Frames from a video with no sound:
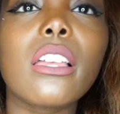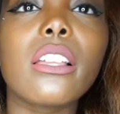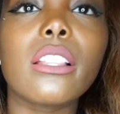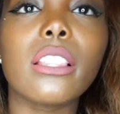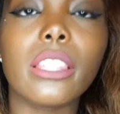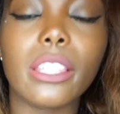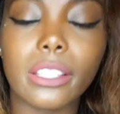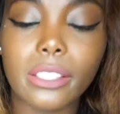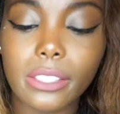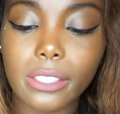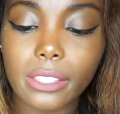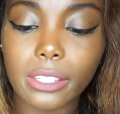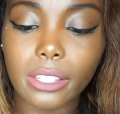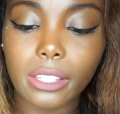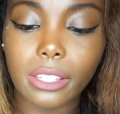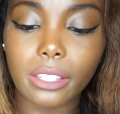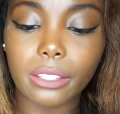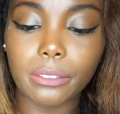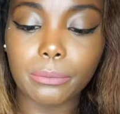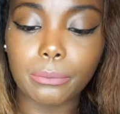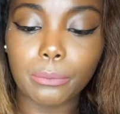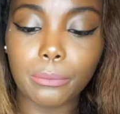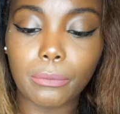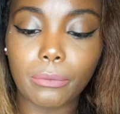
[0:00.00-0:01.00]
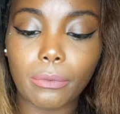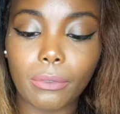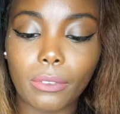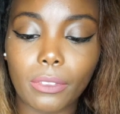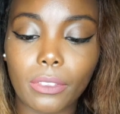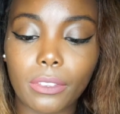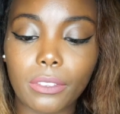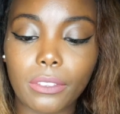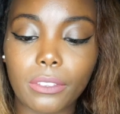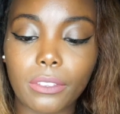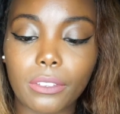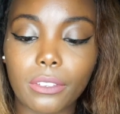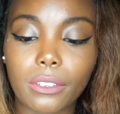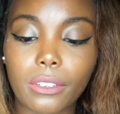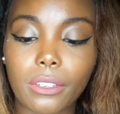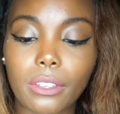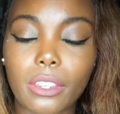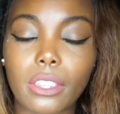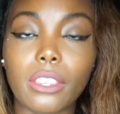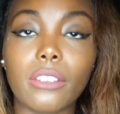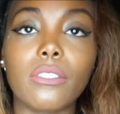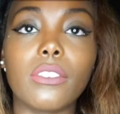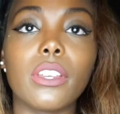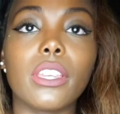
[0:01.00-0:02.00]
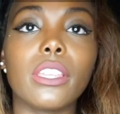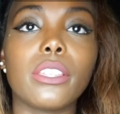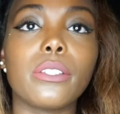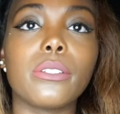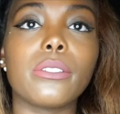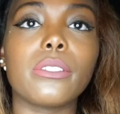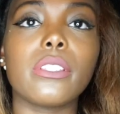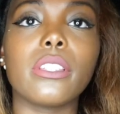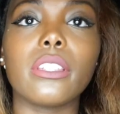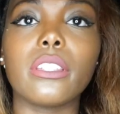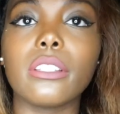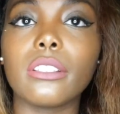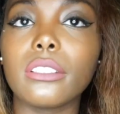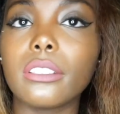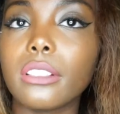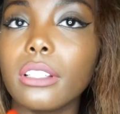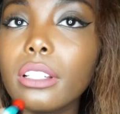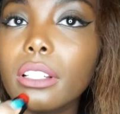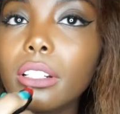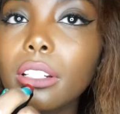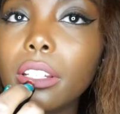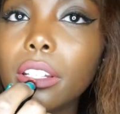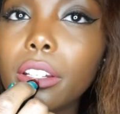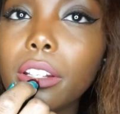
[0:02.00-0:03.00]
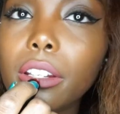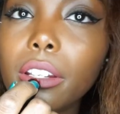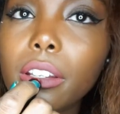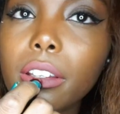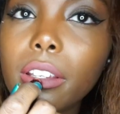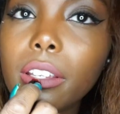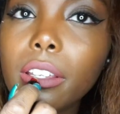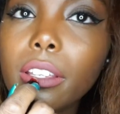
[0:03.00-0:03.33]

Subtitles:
Let's see if I use it on here.